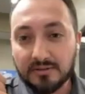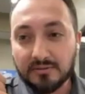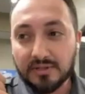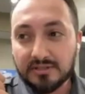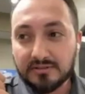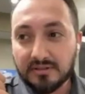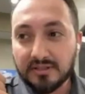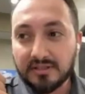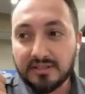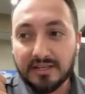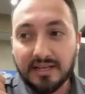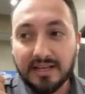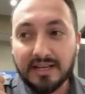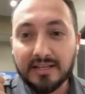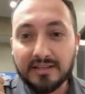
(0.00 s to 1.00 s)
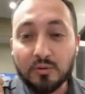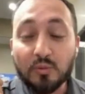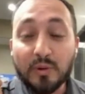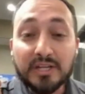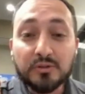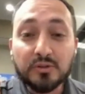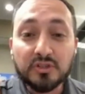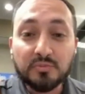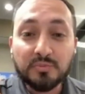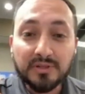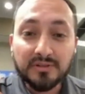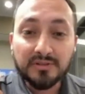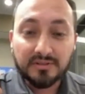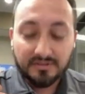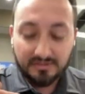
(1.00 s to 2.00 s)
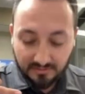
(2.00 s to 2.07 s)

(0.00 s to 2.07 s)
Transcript: a restaurant, and the waitress spilled